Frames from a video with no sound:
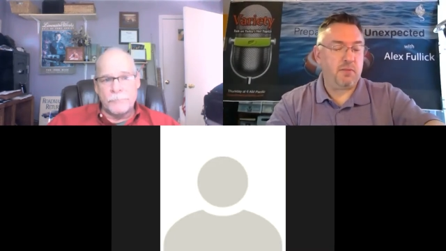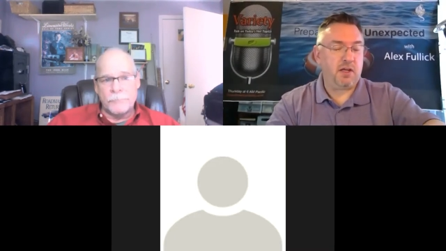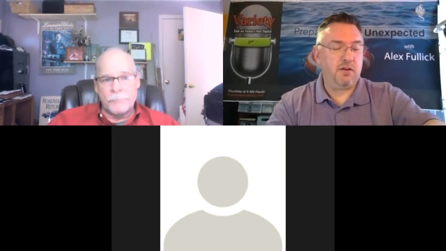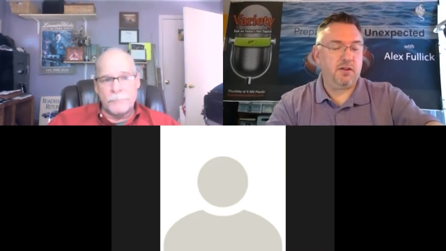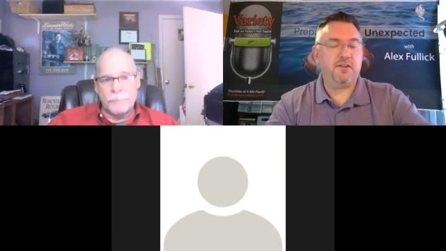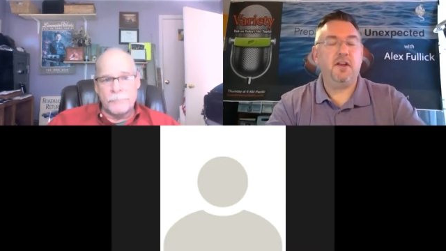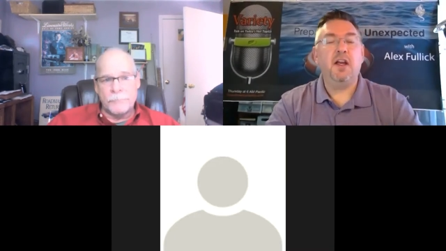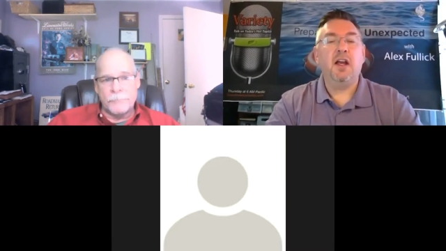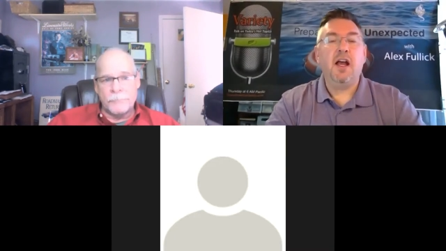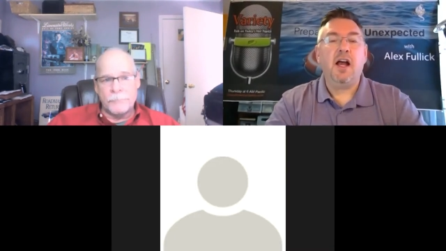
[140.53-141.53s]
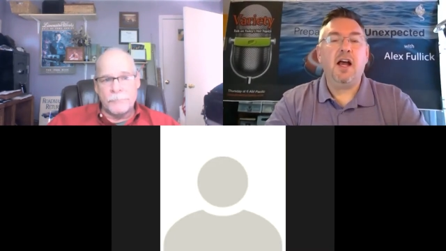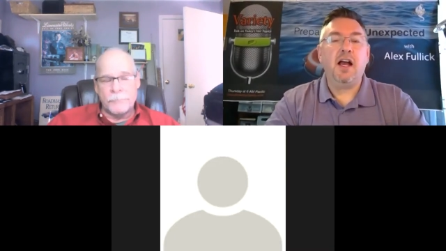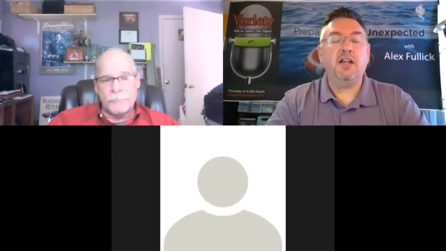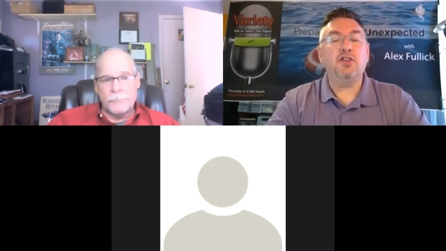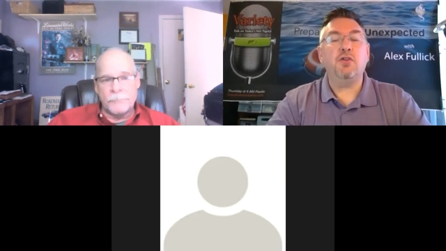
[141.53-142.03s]
Speaker 1: Oh my goodness,
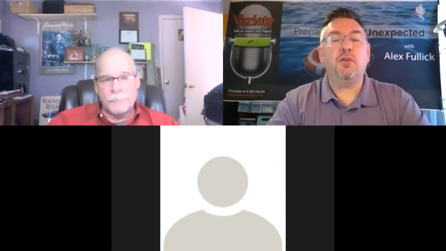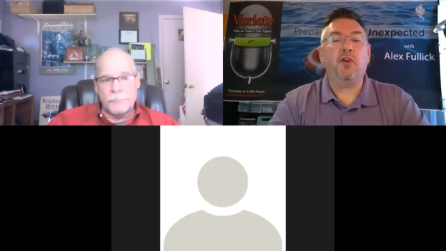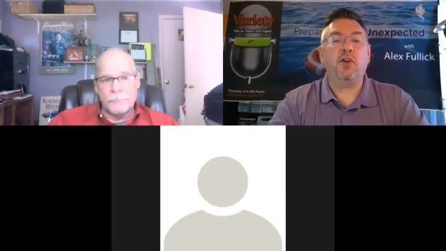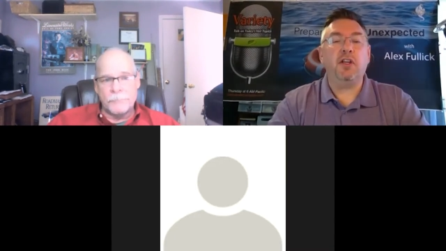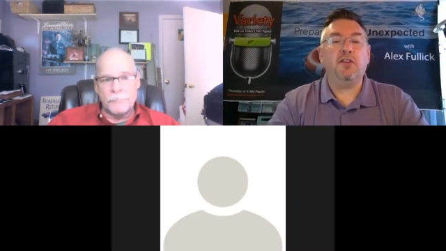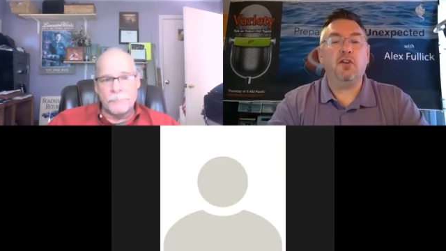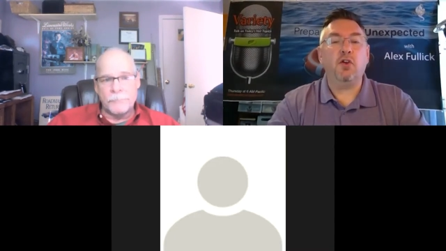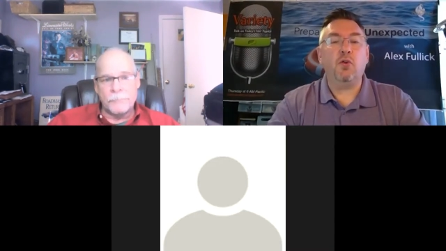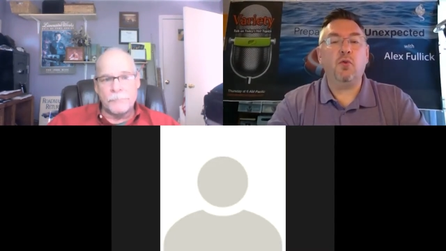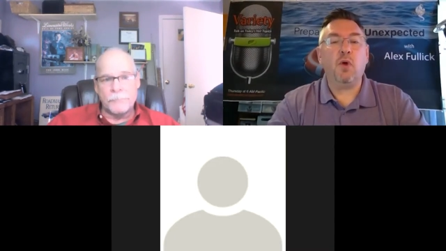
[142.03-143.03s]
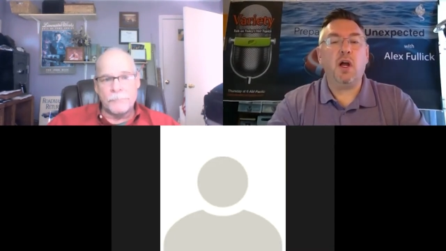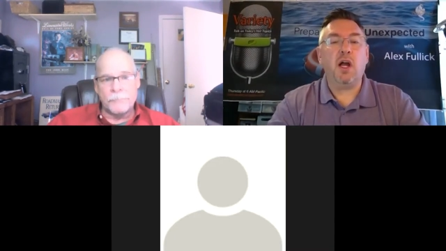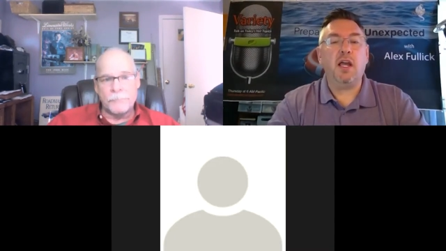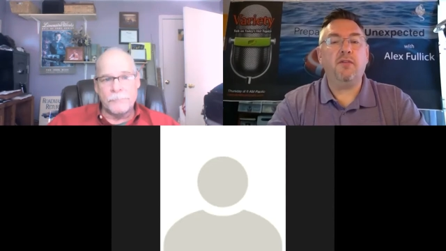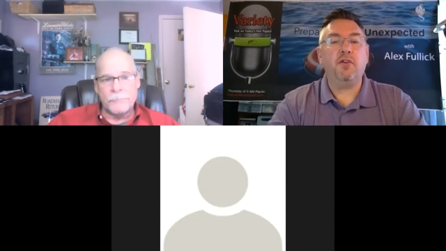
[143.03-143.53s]
uh, at two thirty. So
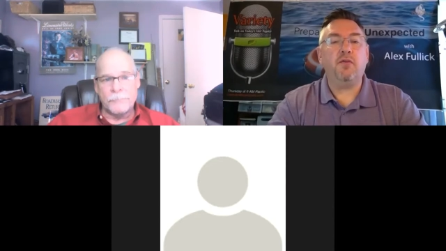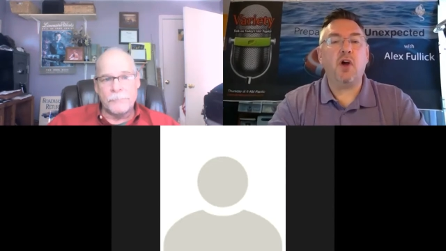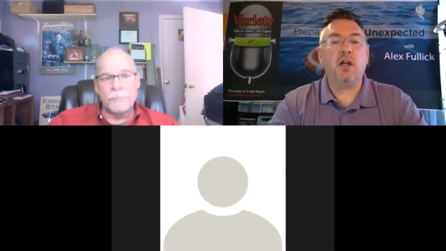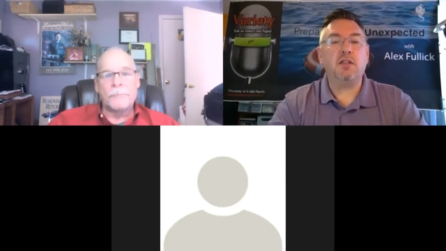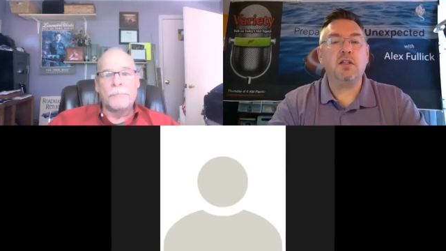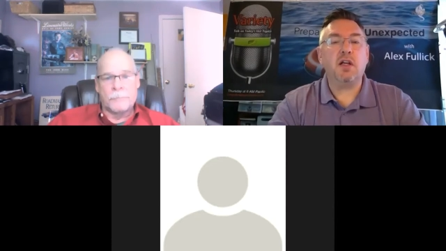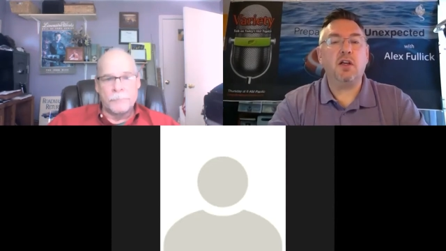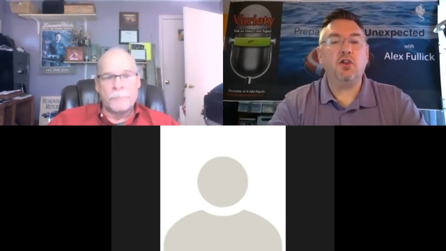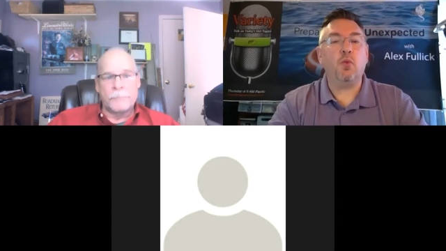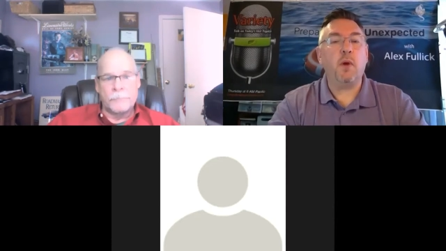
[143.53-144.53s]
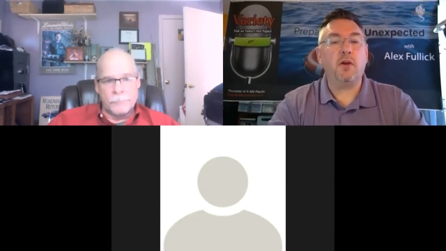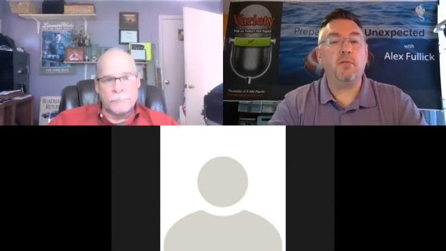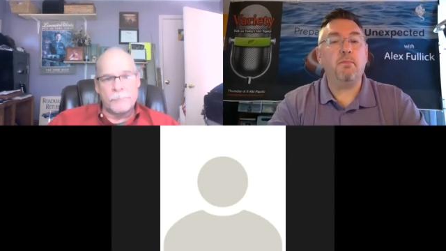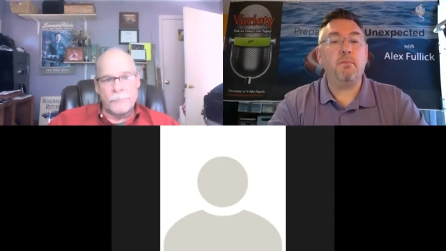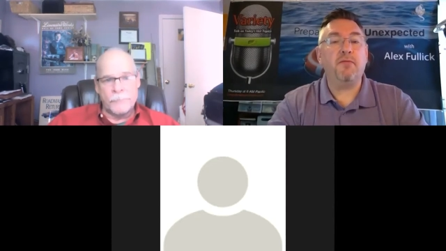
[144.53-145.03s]
uh, if you've got uh, your
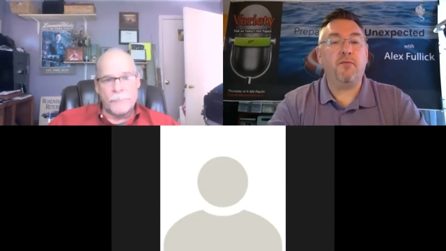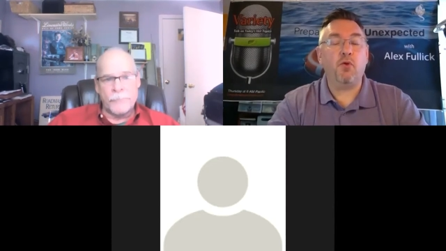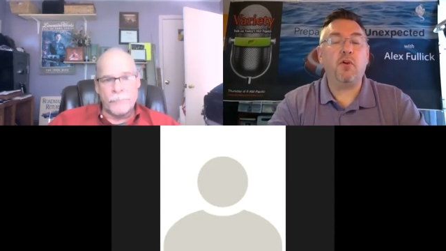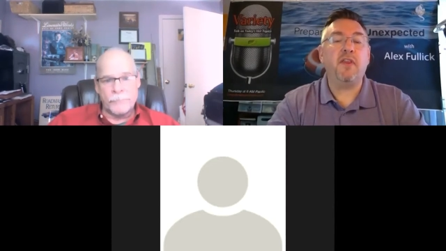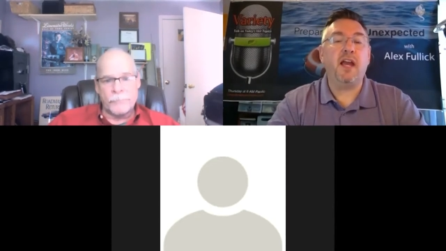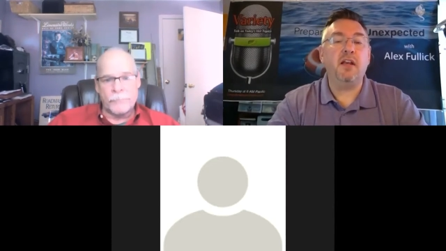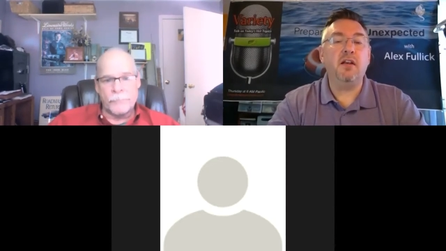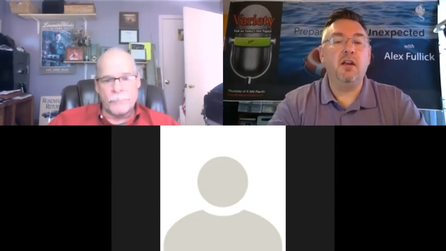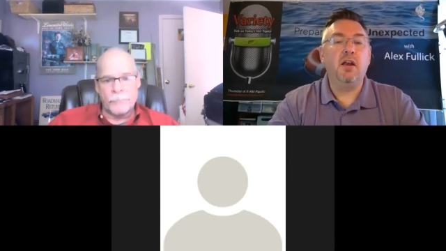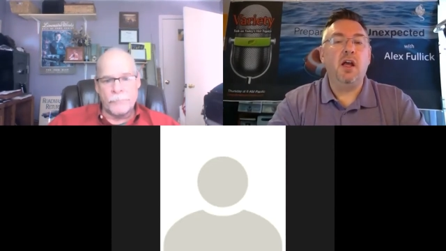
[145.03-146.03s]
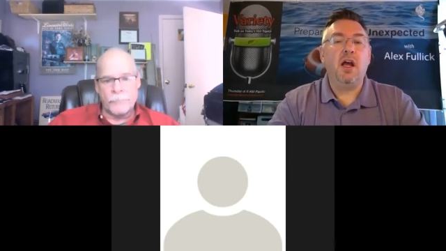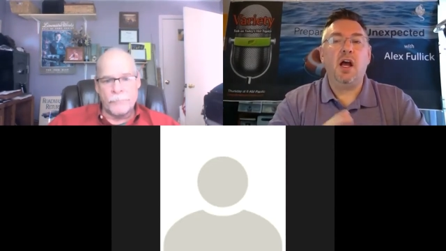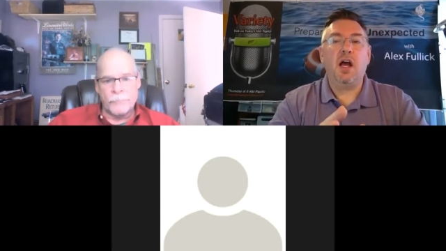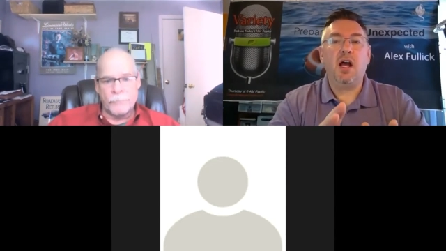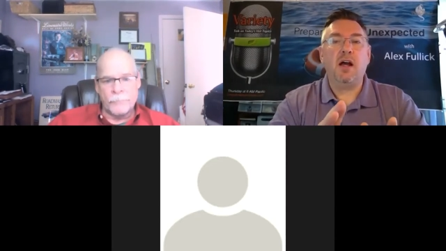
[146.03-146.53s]
winner before then,
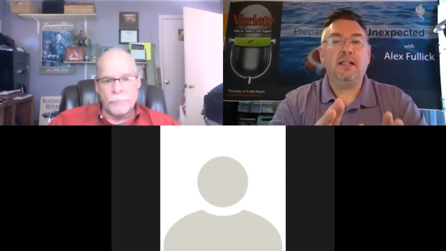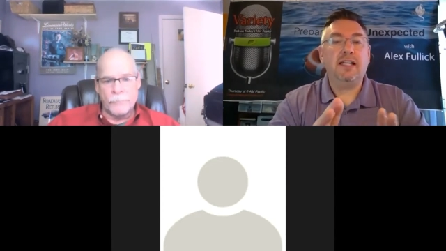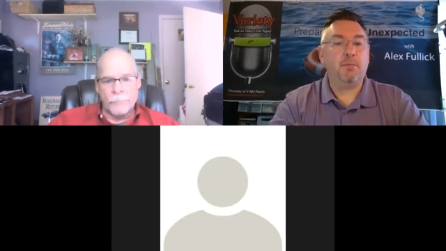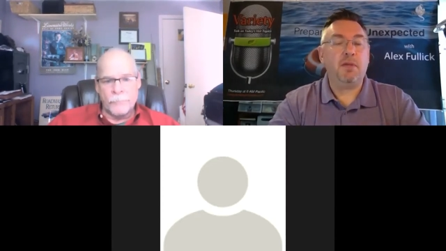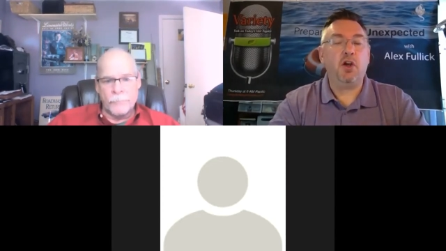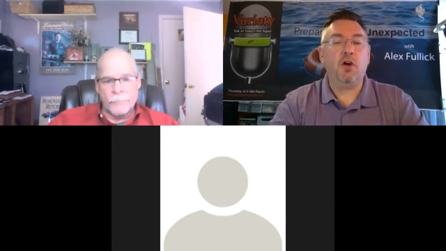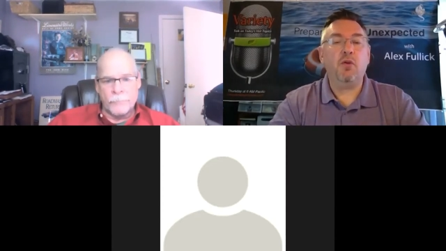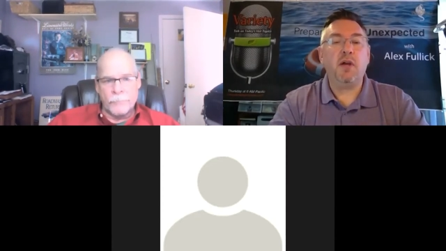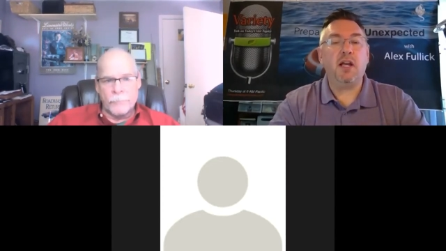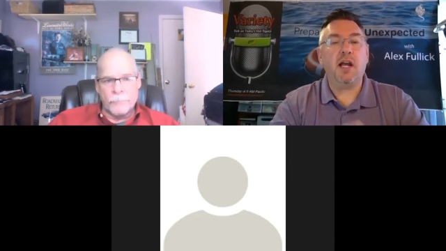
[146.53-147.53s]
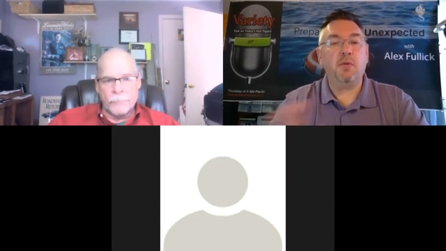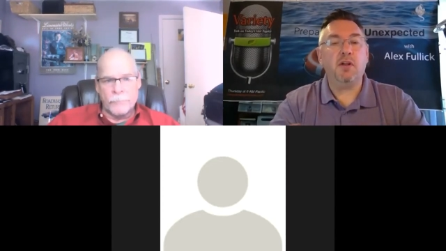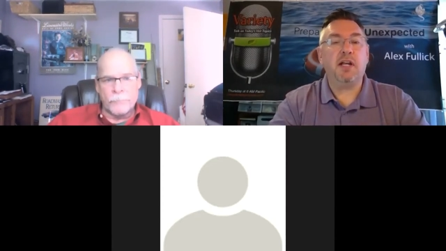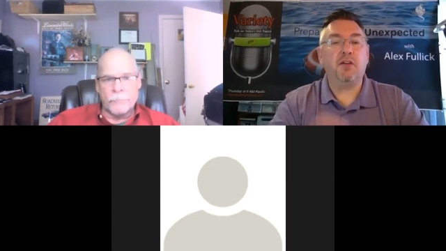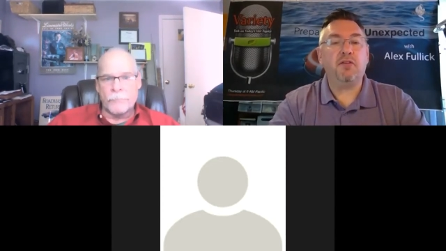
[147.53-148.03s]
let me know, and I
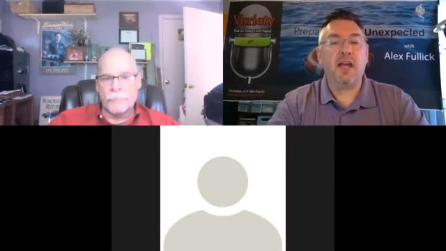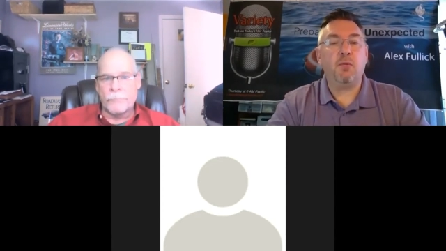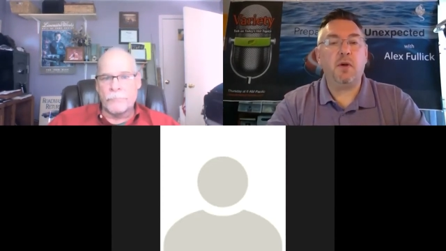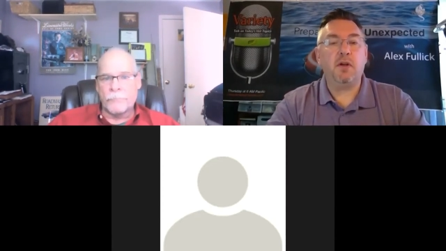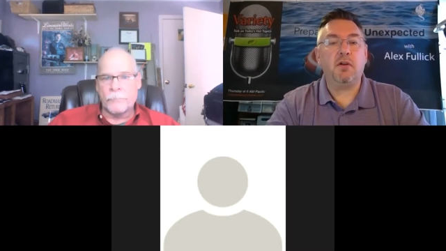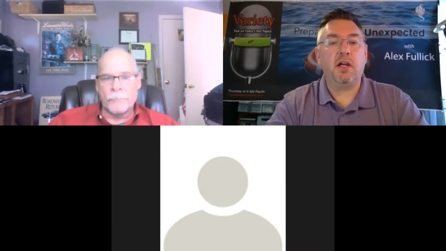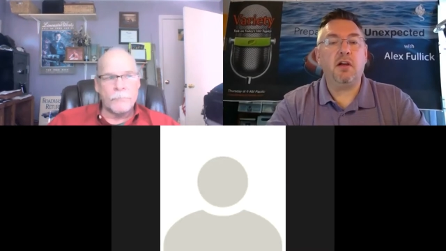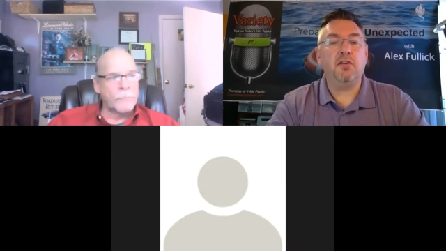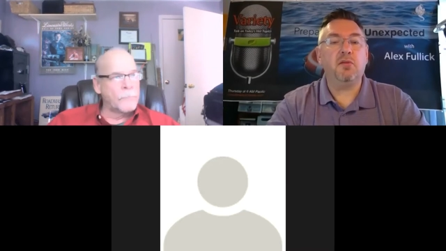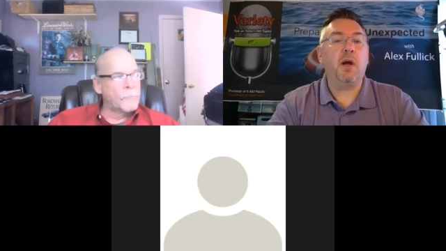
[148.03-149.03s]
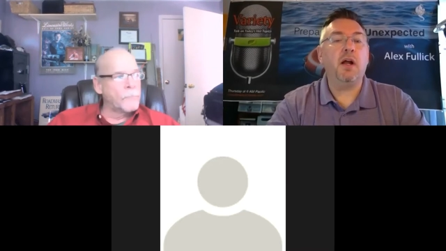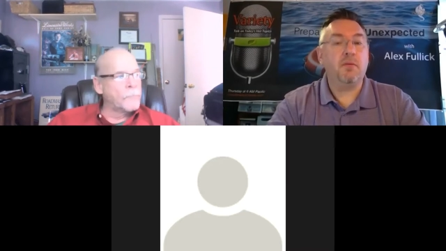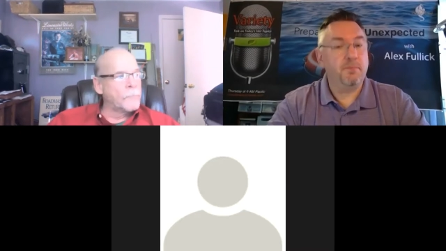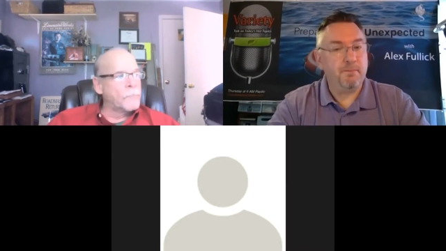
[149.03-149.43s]
will announce that winner here as well.